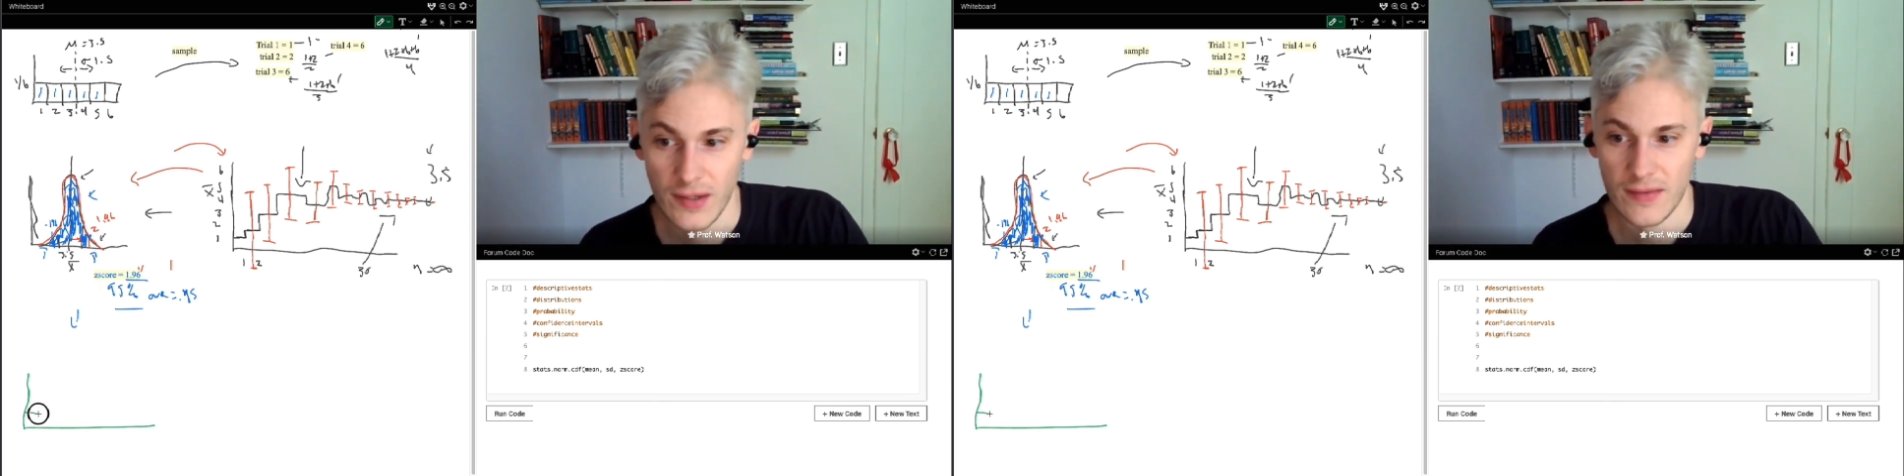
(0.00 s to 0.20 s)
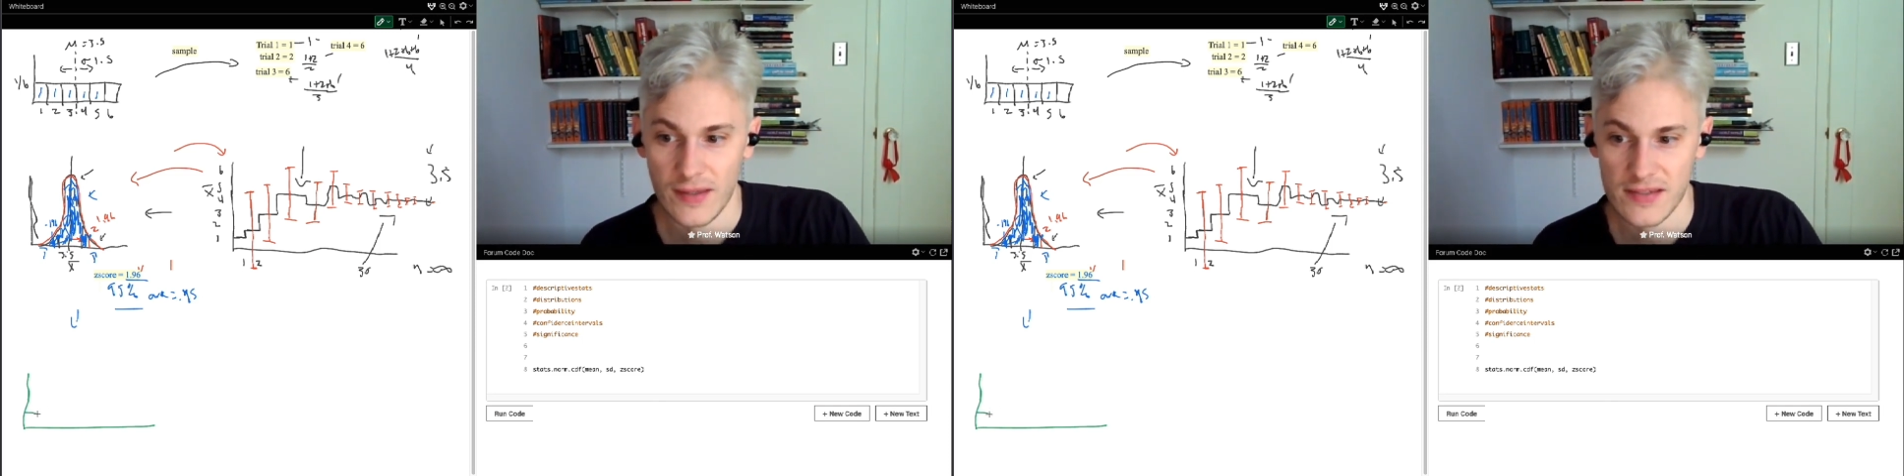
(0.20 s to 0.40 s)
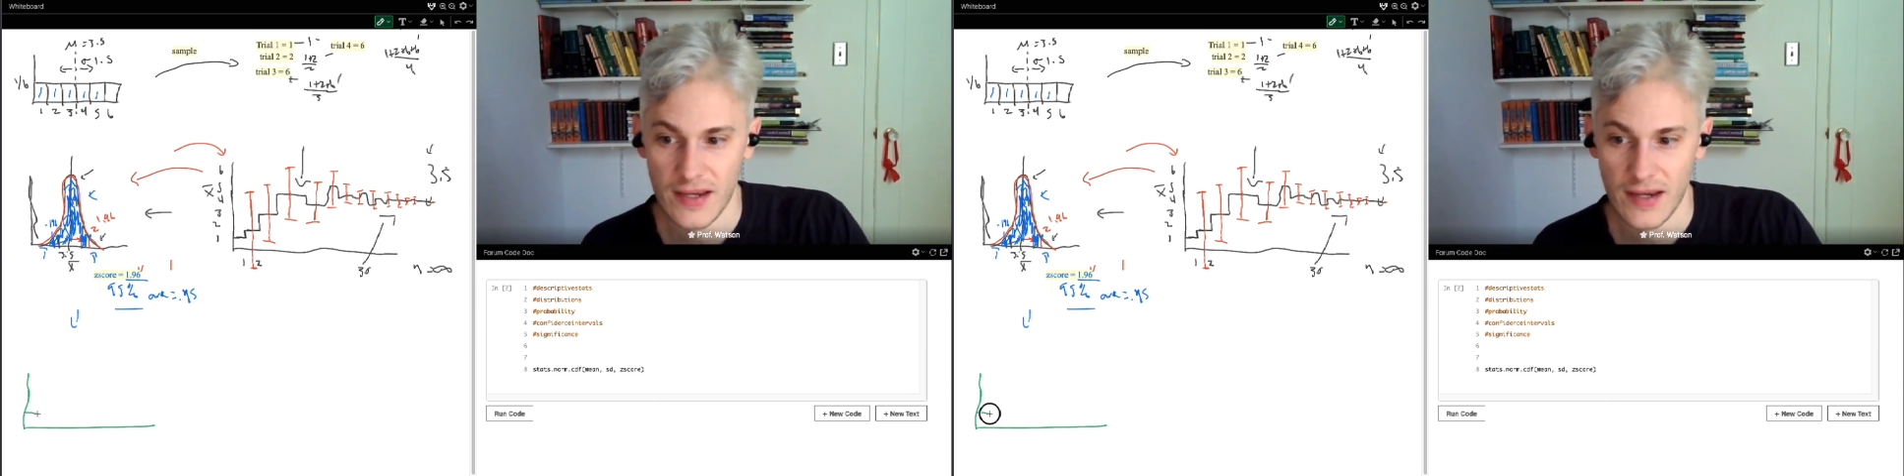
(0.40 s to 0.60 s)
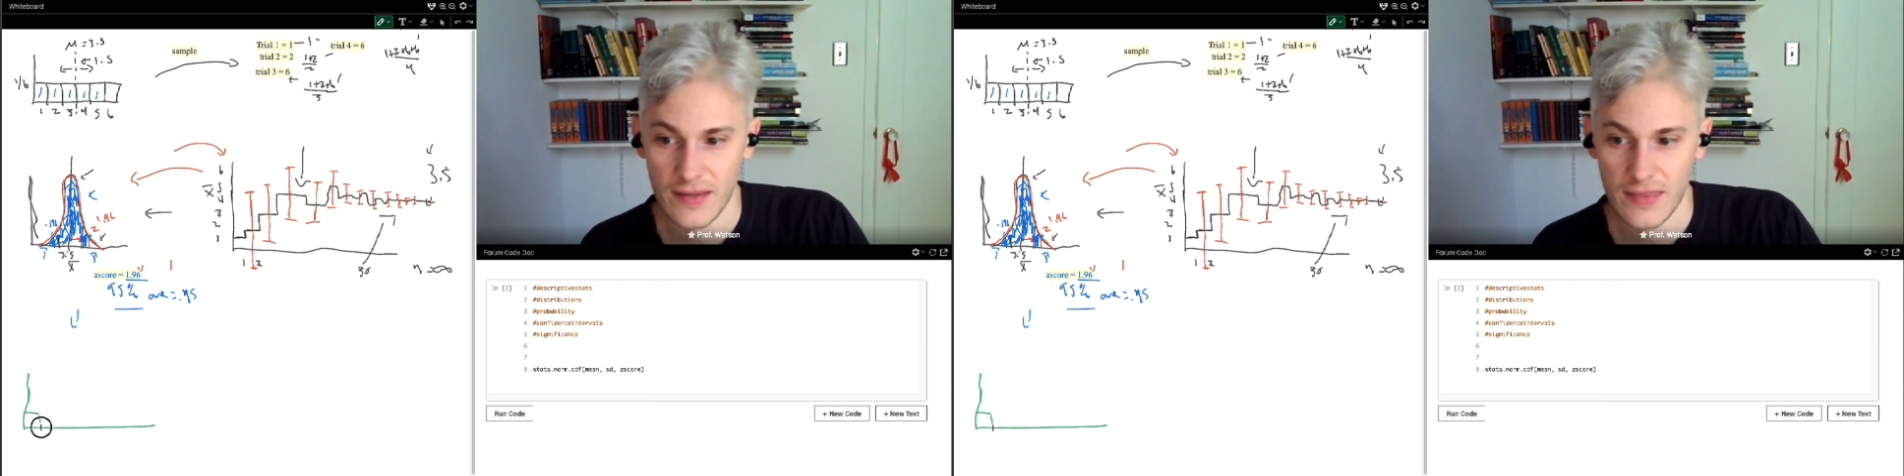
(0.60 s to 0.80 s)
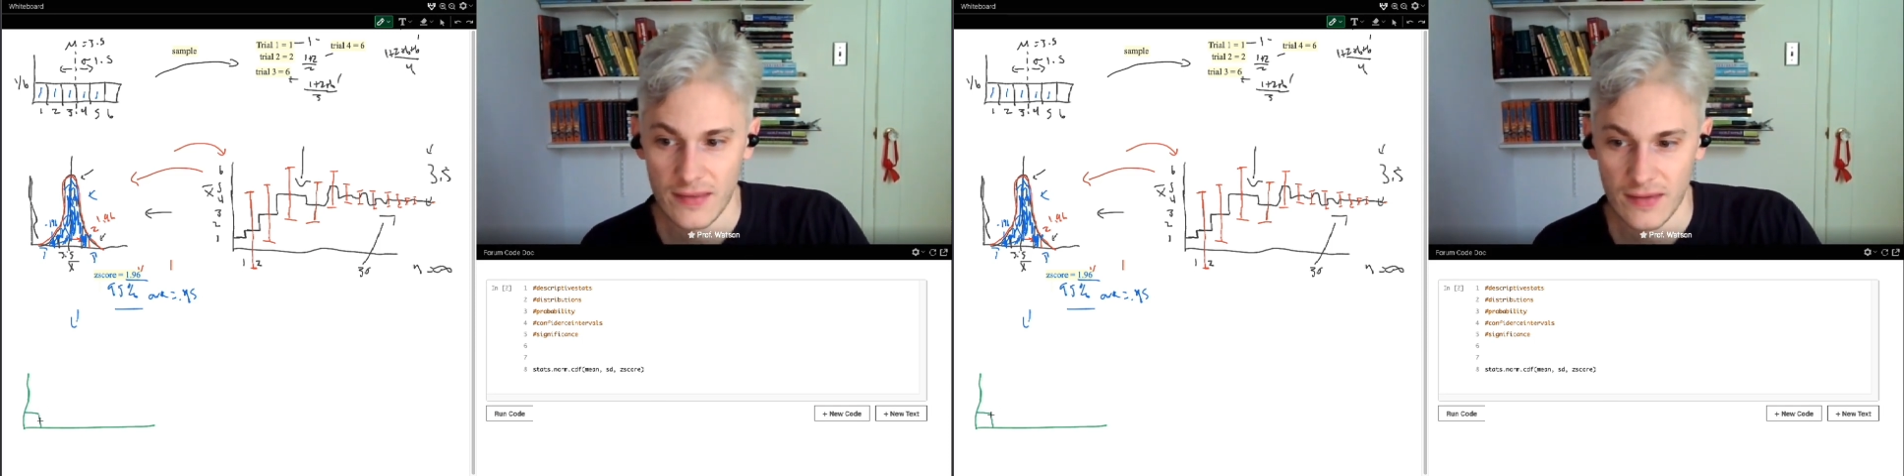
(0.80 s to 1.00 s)
They say, I
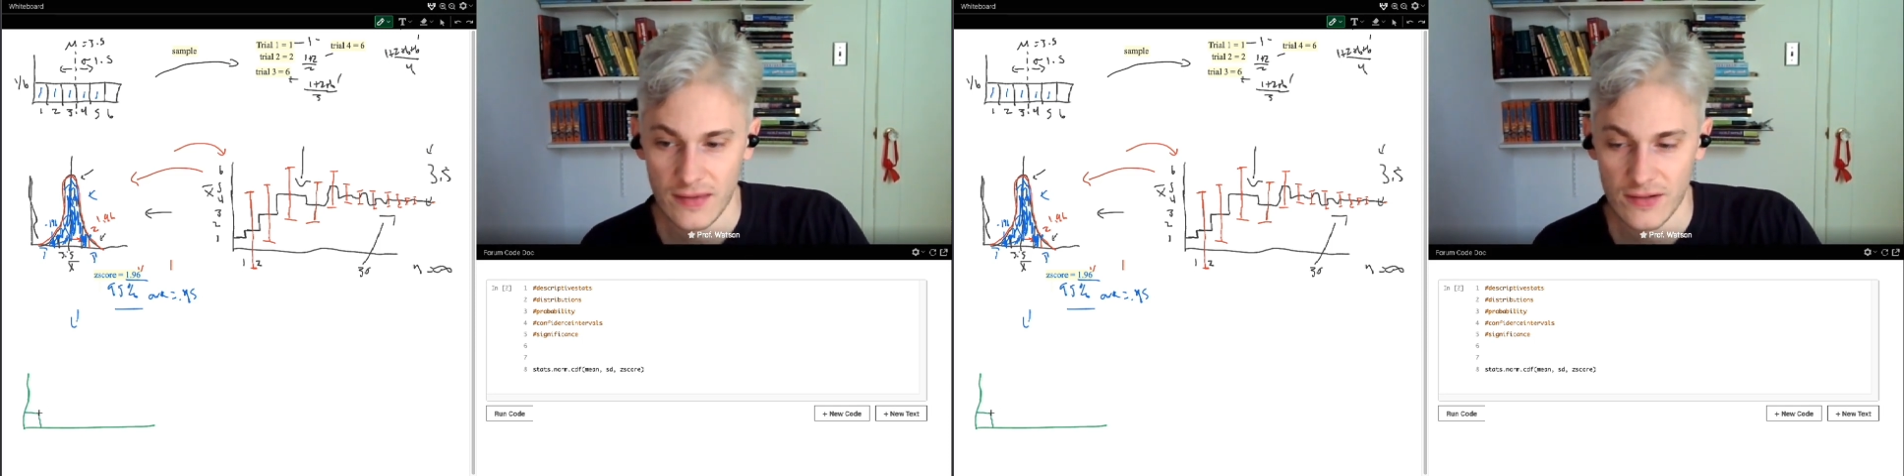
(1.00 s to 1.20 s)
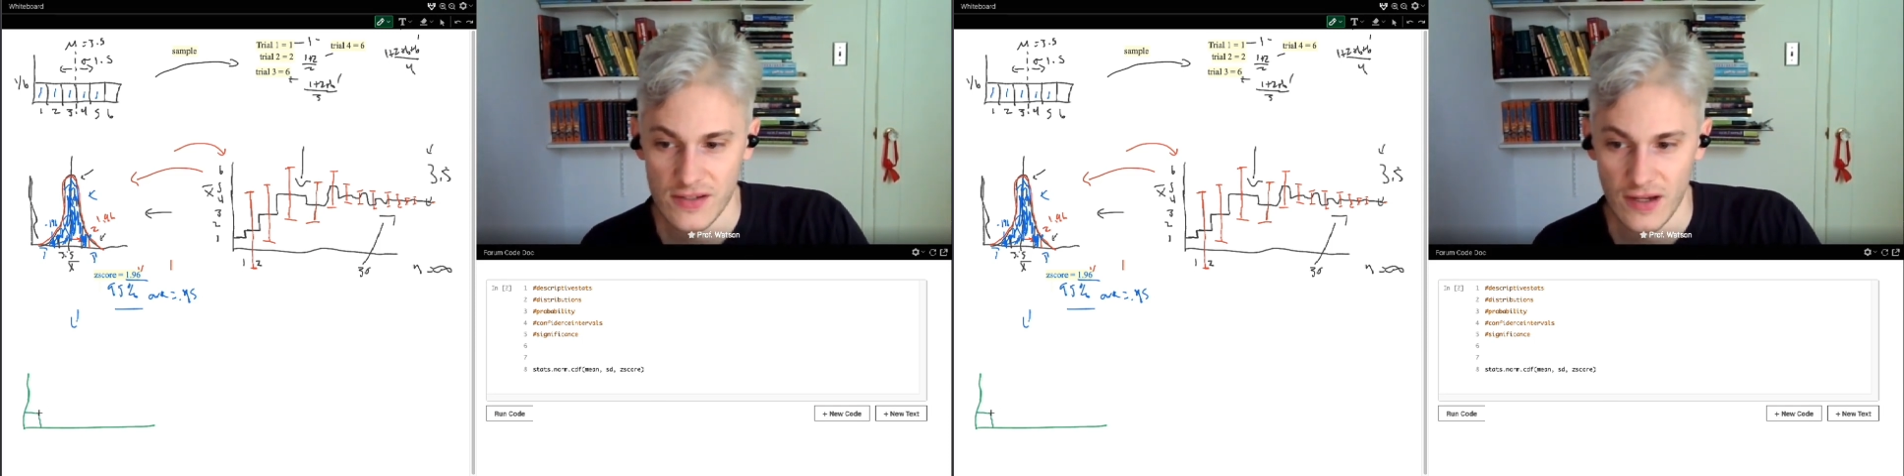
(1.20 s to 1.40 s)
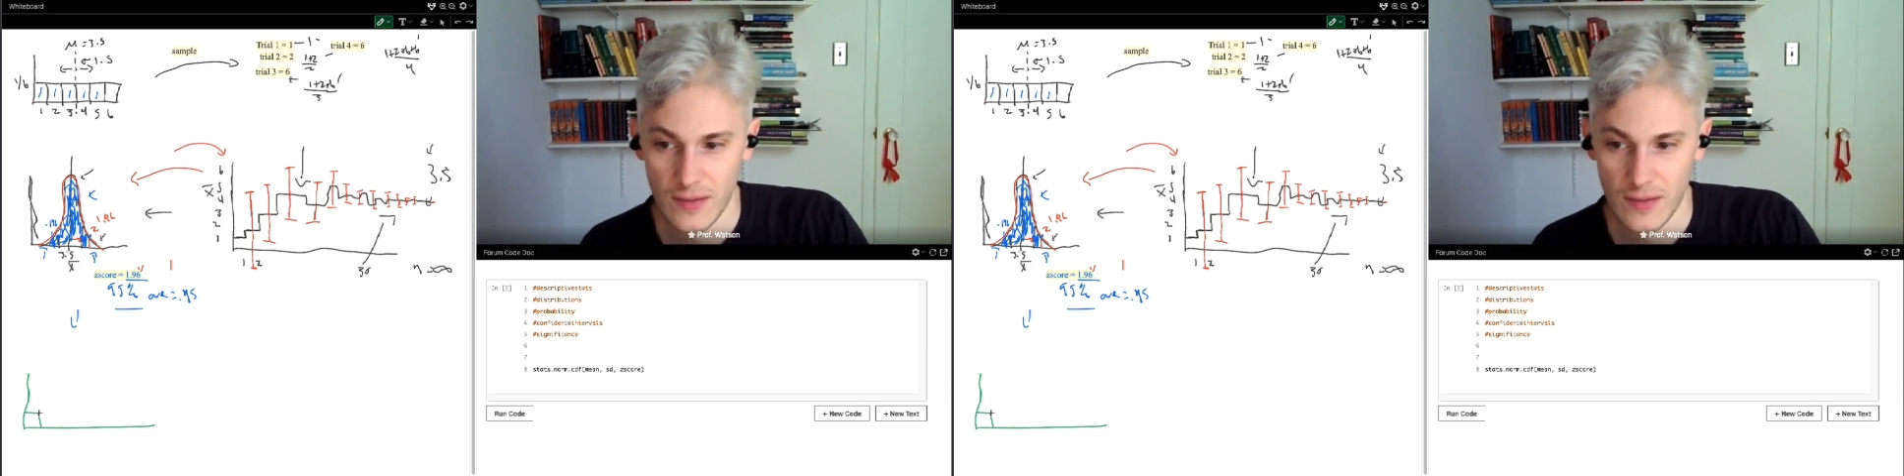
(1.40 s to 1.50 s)
think that there's